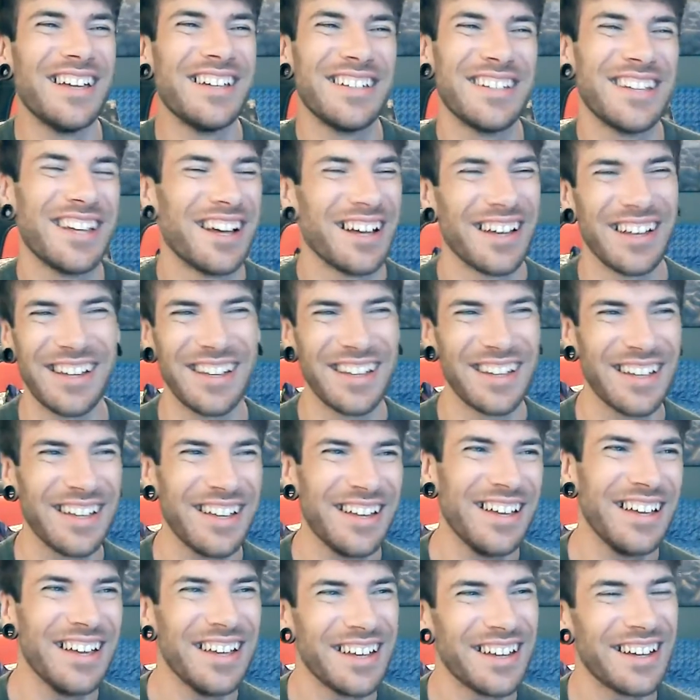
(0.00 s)
like,
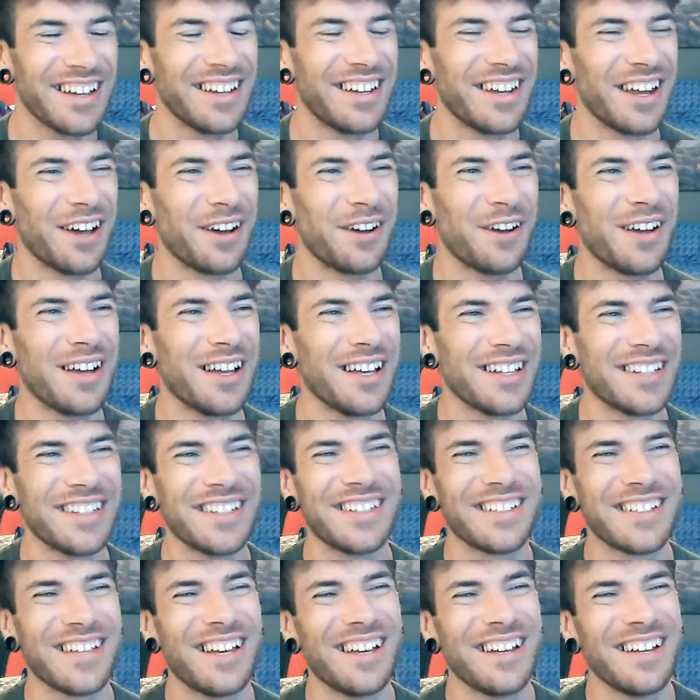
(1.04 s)

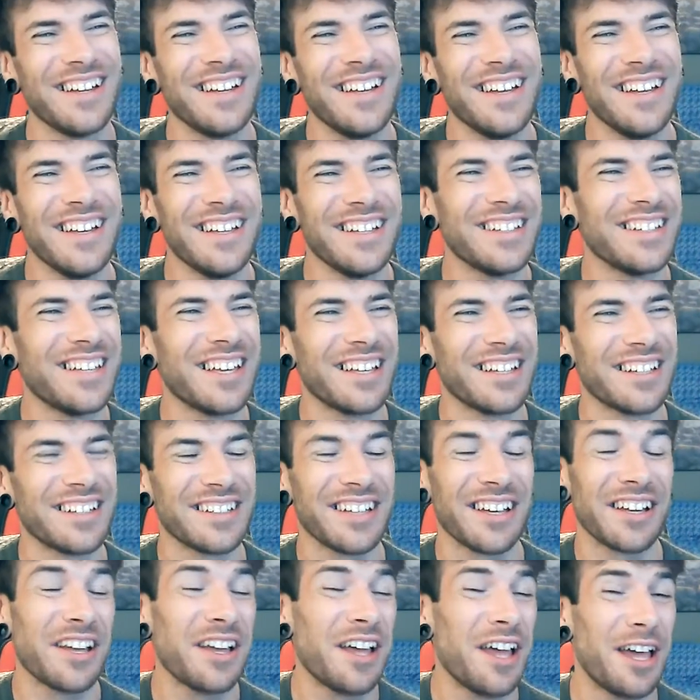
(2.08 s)
it's
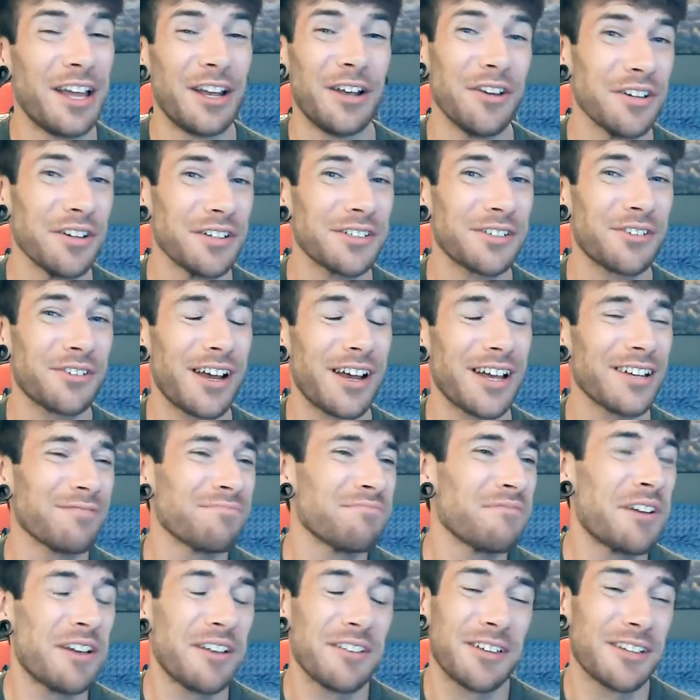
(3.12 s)
like it looks great.
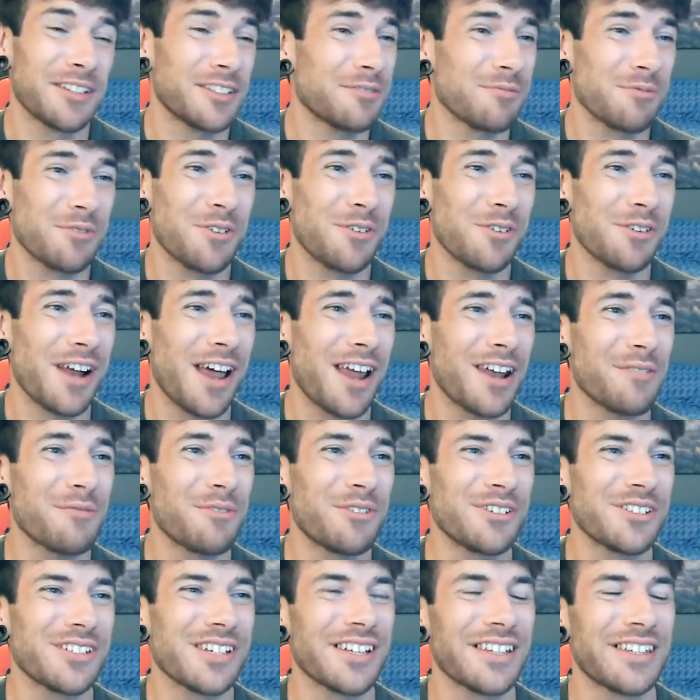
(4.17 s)
There's some cool
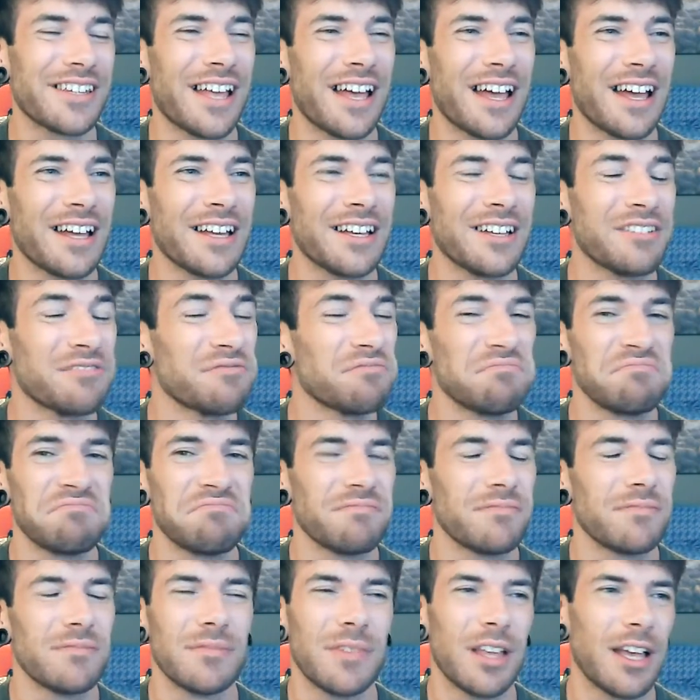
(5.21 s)
animals in there.
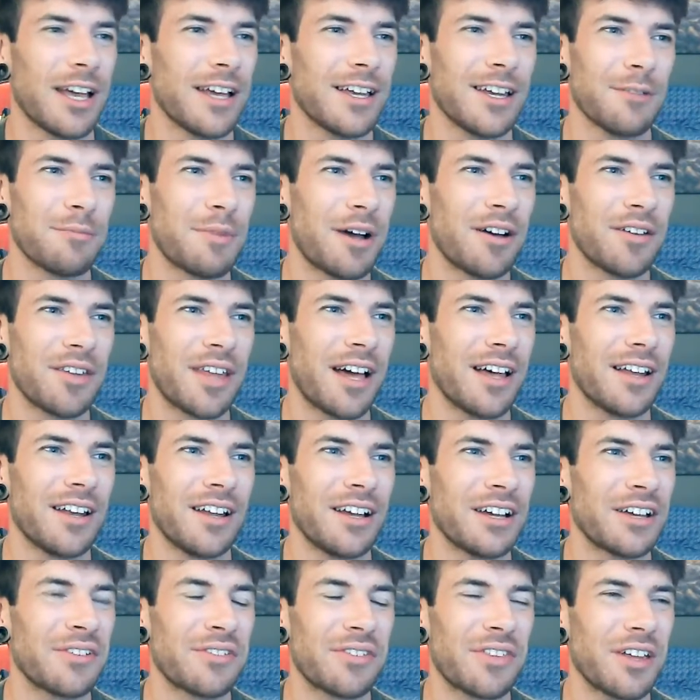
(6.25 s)
Ain't about that
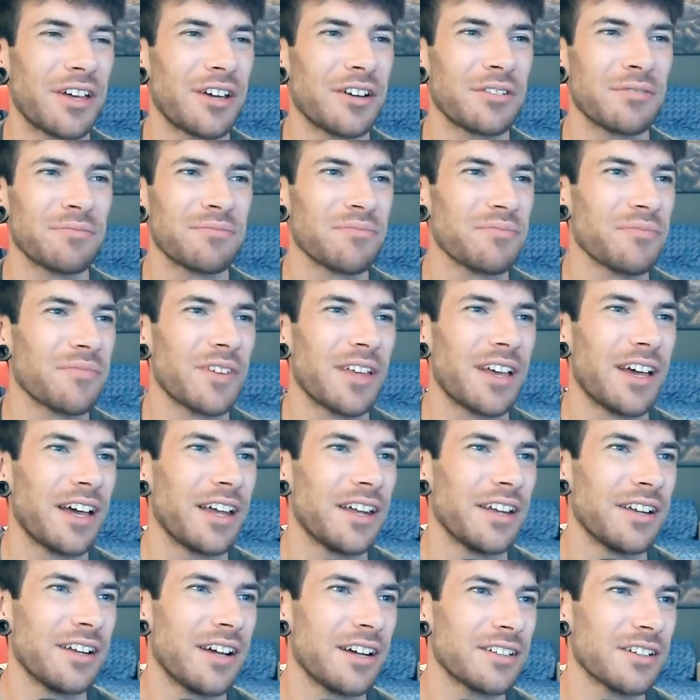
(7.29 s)
life though,
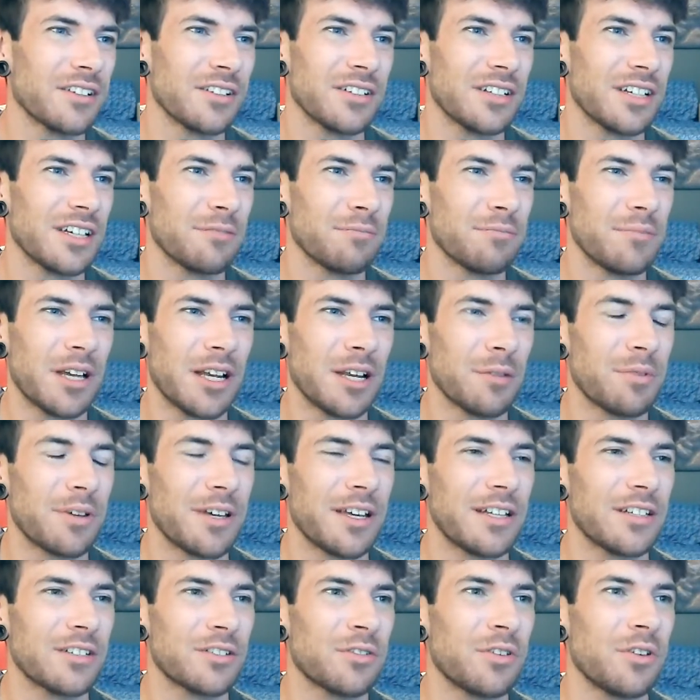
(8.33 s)
and I don't need
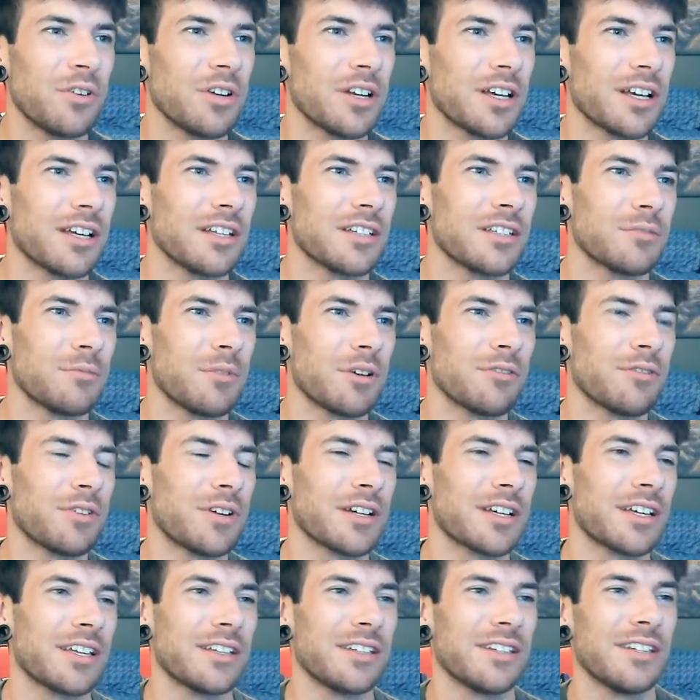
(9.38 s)
millipedes crawling into my
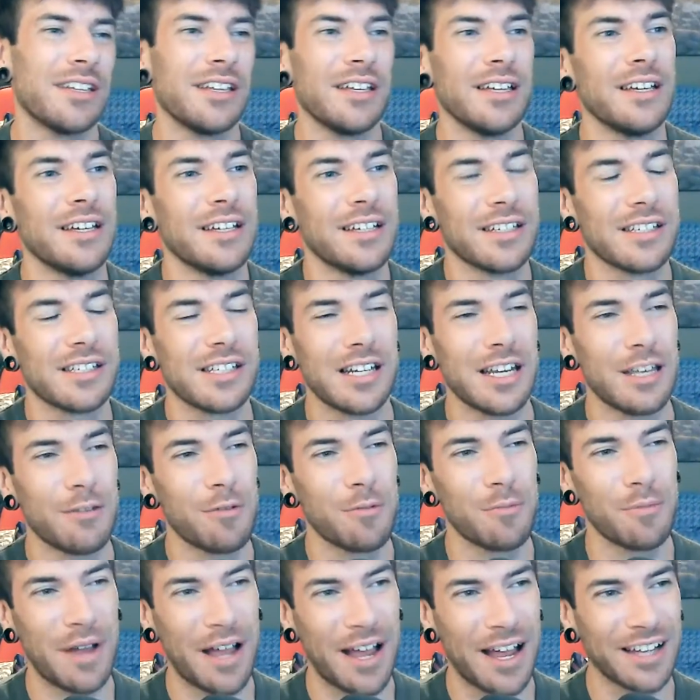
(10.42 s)
fucking
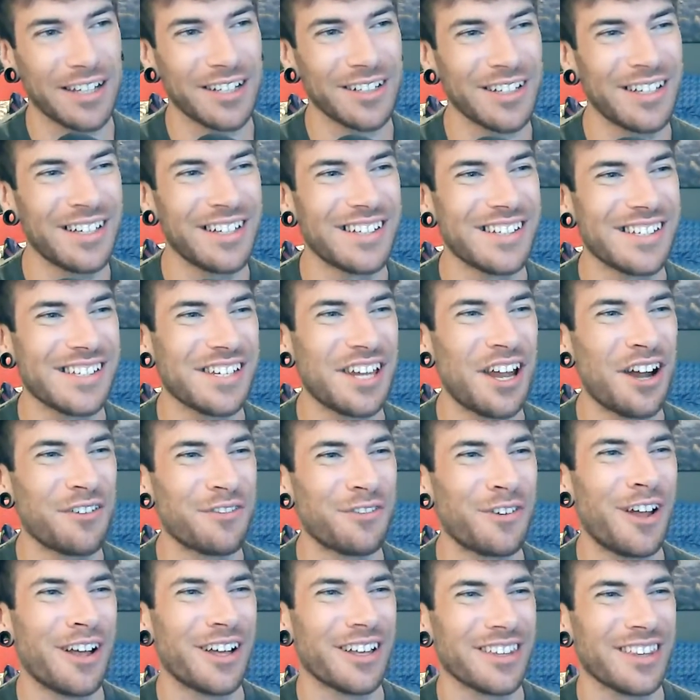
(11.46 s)
sleeping bag and stuff
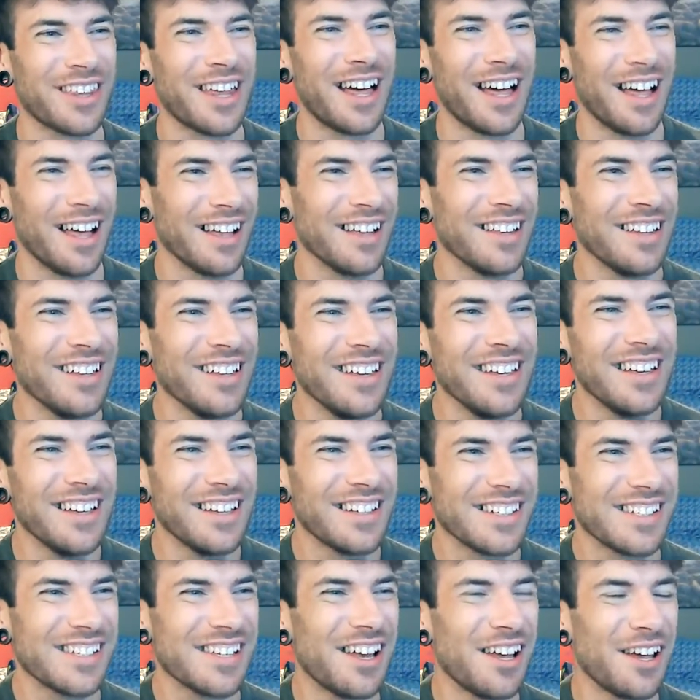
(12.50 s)
like that.
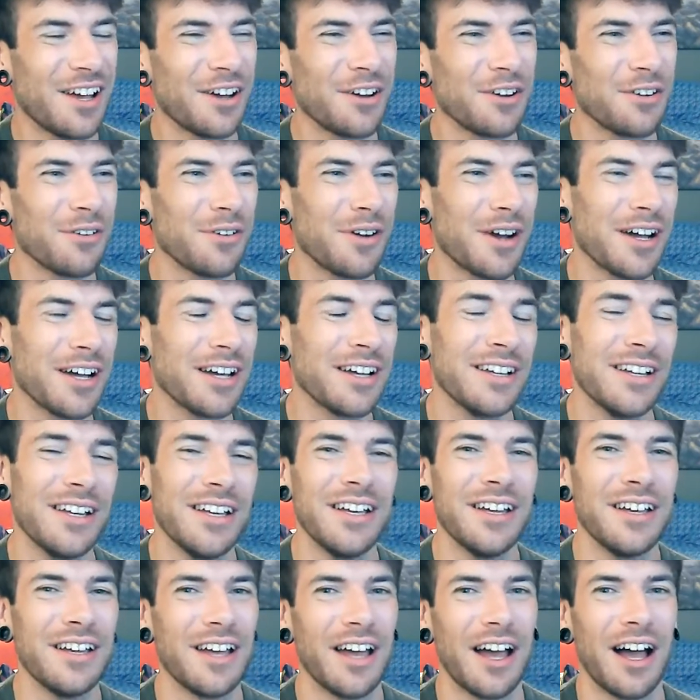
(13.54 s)
So
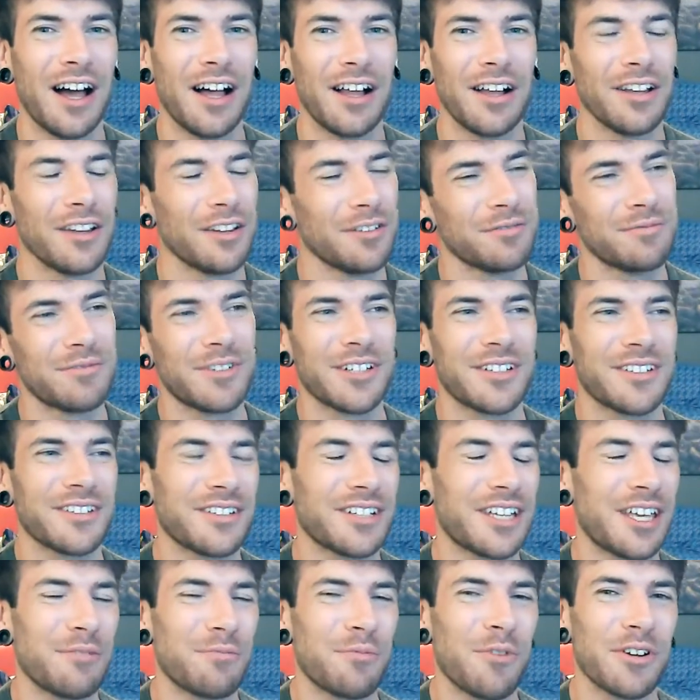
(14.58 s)
I'll just
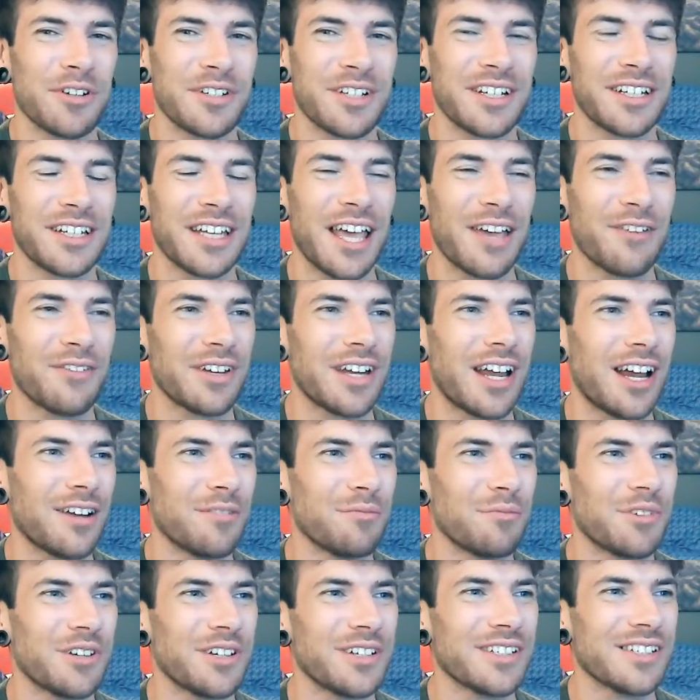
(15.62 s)
keep watching David
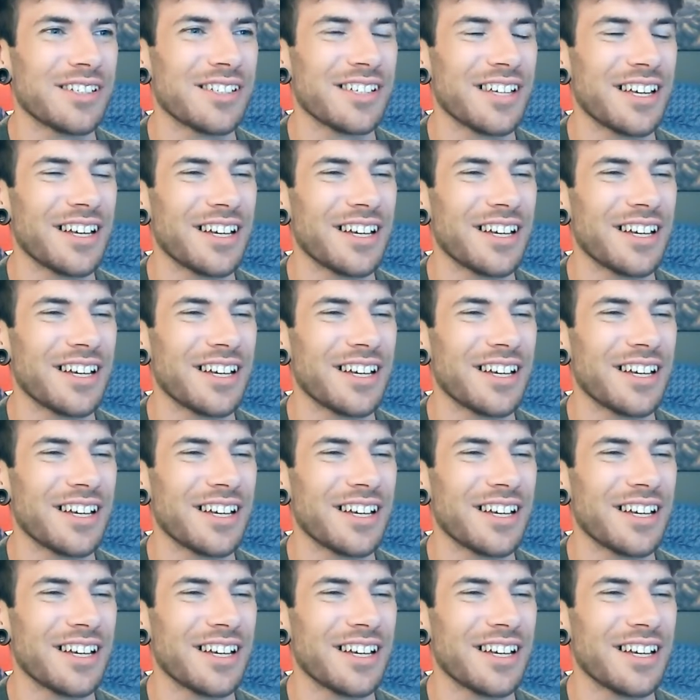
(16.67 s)
Attenborough's,